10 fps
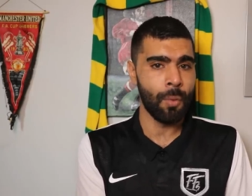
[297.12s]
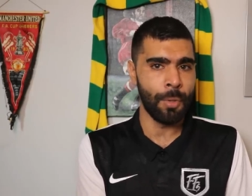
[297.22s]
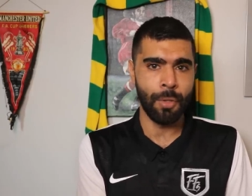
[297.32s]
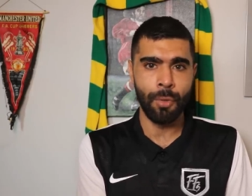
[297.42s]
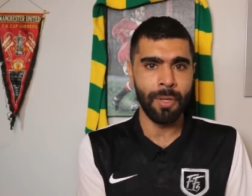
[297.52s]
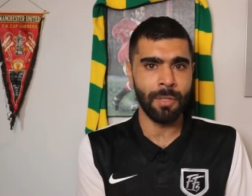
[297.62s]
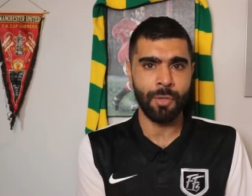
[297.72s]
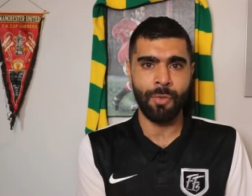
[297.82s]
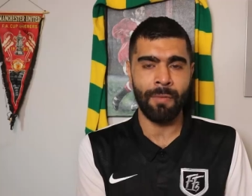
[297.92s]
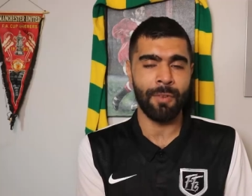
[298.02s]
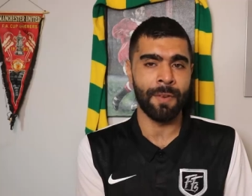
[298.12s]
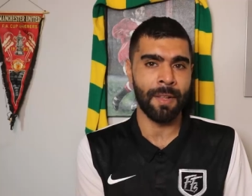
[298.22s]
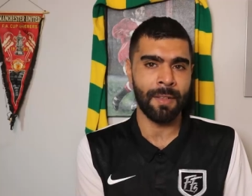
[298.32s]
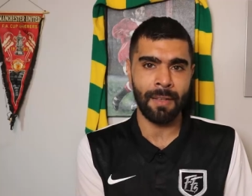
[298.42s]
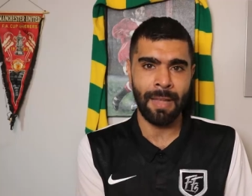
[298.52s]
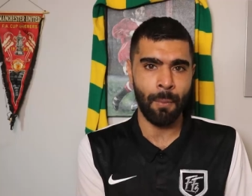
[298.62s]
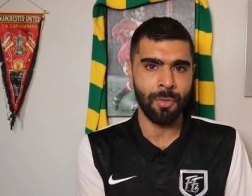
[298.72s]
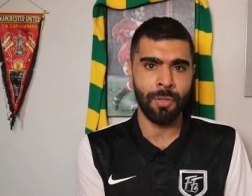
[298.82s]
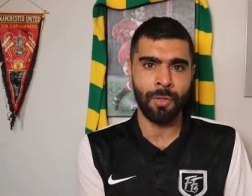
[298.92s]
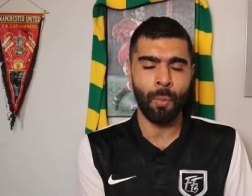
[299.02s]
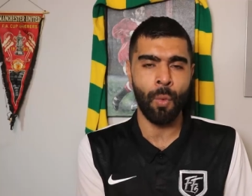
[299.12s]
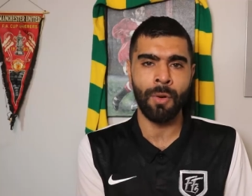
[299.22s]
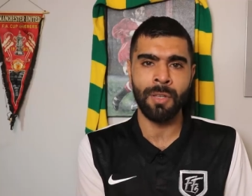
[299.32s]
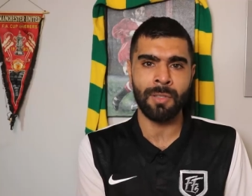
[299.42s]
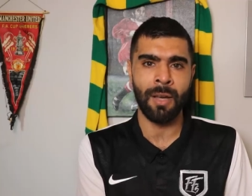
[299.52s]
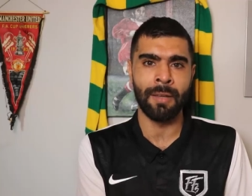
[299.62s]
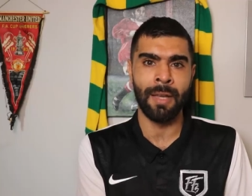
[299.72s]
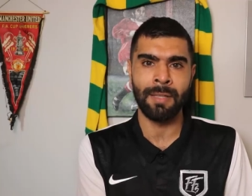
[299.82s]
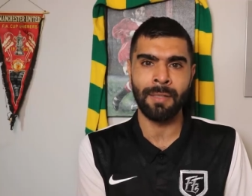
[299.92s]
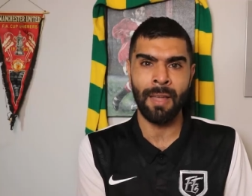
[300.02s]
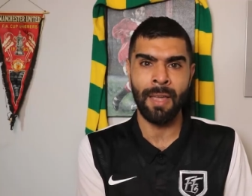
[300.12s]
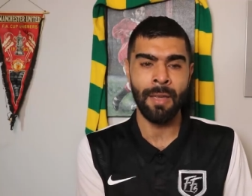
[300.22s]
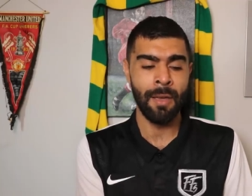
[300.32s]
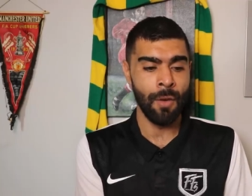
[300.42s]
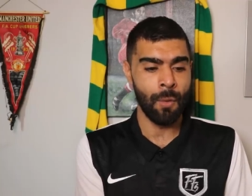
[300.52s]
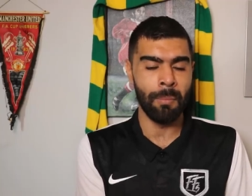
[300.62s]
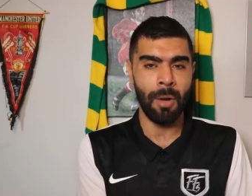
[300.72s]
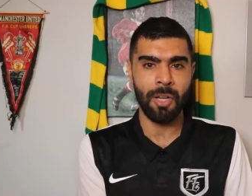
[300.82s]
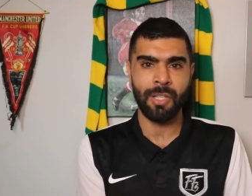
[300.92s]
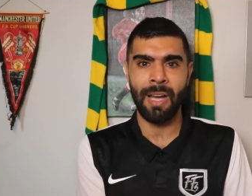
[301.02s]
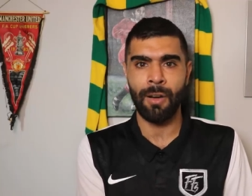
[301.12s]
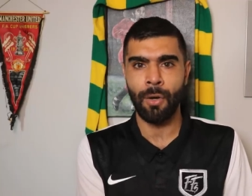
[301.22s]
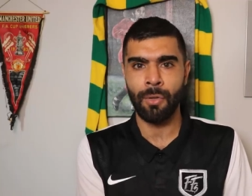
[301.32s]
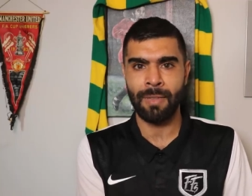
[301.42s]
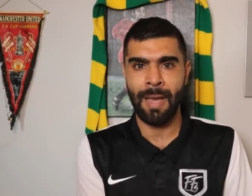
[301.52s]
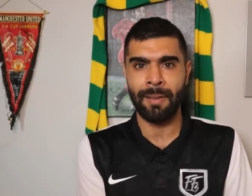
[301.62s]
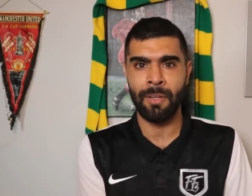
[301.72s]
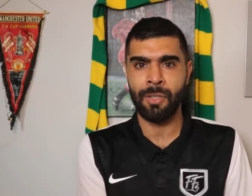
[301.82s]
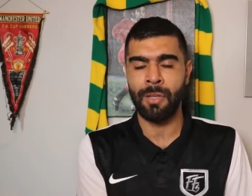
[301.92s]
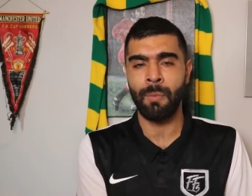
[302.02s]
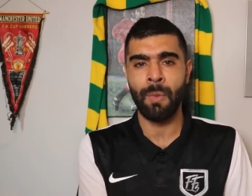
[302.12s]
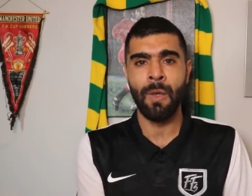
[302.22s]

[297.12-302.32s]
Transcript: We do need to strengthen, and I think that was another warning sign there today when Martial goes down injured and